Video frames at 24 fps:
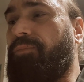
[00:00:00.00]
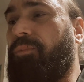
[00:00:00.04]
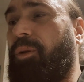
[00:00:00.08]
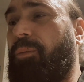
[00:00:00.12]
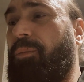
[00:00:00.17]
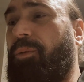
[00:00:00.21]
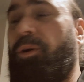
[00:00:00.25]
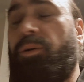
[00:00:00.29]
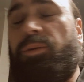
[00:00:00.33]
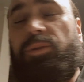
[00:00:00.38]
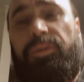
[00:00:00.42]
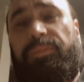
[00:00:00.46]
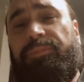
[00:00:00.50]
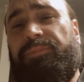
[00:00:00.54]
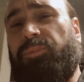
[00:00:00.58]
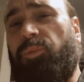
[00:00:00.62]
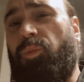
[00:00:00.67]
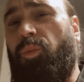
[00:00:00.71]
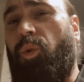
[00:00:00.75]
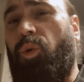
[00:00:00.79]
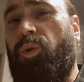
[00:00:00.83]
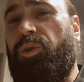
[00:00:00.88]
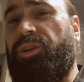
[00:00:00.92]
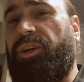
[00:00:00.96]
Mules,
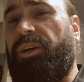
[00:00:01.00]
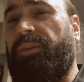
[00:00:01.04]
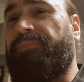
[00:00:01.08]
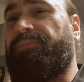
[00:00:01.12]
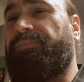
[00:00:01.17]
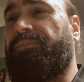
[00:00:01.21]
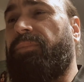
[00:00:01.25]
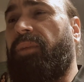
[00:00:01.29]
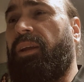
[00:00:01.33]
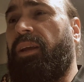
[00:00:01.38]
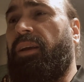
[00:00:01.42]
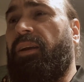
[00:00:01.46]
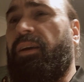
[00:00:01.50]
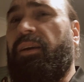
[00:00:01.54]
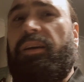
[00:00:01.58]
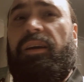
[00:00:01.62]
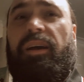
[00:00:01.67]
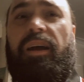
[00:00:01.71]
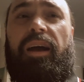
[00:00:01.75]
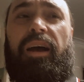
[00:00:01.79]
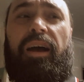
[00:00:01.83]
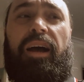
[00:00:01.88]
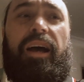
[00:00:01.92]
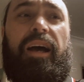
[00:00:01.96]
water,
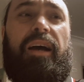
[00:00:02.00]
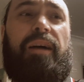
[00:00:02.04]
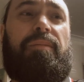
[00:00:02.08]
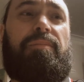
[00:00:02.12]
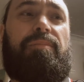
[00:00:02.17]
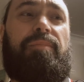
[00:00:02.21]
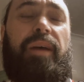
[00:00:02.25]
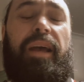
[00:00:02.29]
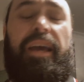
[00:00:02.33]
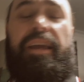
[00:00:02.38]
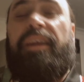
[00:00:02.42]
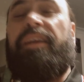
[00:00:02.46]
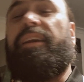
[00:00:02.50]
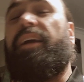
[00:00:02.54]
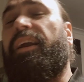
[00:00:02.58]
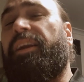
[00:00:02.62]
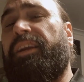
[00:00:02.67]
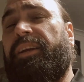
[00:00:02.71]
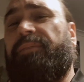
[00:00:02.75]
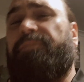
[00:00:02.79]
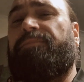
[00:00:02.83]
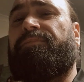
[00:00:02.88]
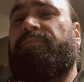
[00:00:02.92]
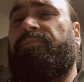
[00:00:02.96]
and then
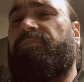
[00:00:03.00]
honey,